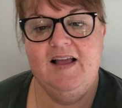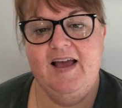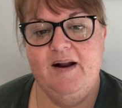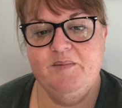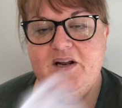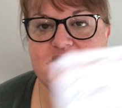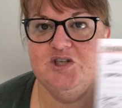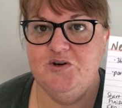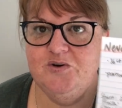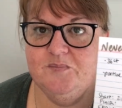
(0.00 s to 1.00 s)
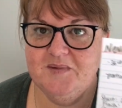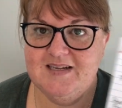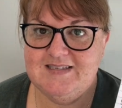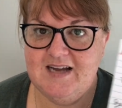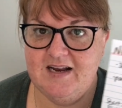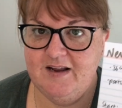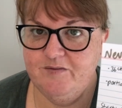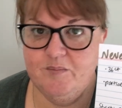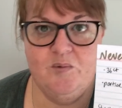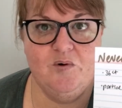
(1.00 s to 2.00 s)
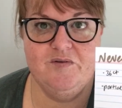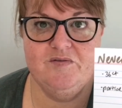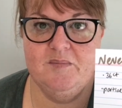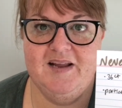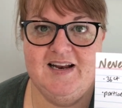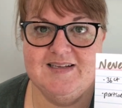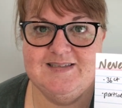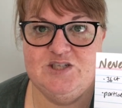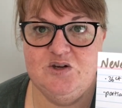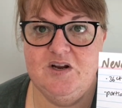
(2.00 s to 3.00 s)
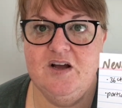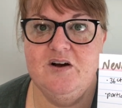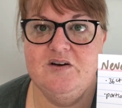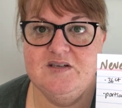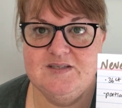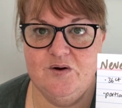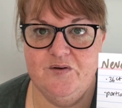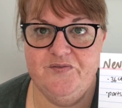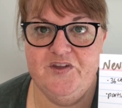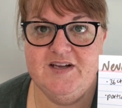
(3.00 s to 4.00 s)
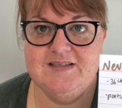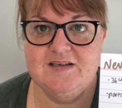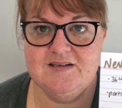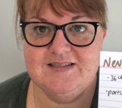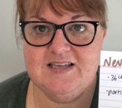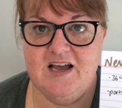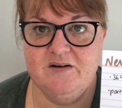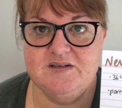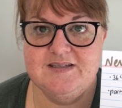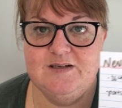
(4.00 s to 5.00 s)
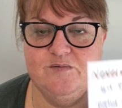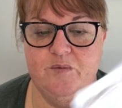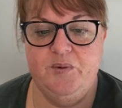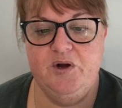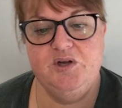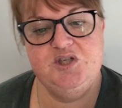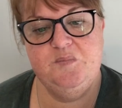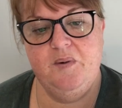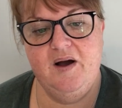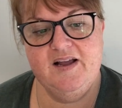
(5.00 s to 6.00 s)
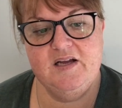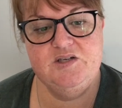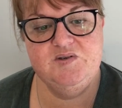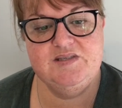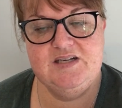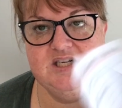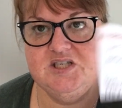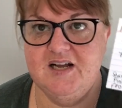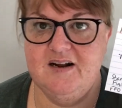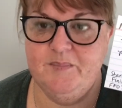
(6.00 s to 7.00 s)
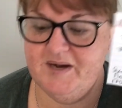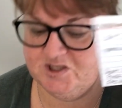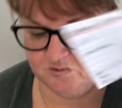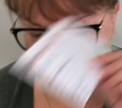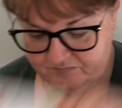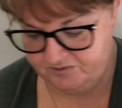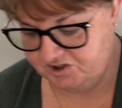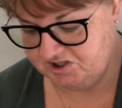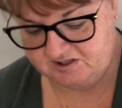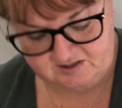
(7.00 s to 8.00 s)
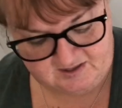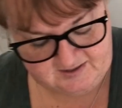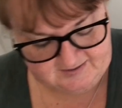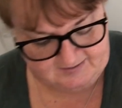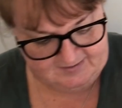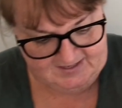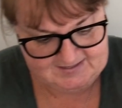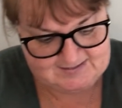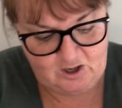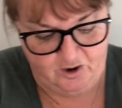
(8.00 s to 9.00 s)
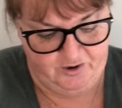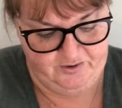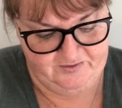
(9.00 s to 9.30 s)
And I'm going to start Nevermore from Leela's Studios on 36 count silver birch by Country Stitch and a partial conversion. So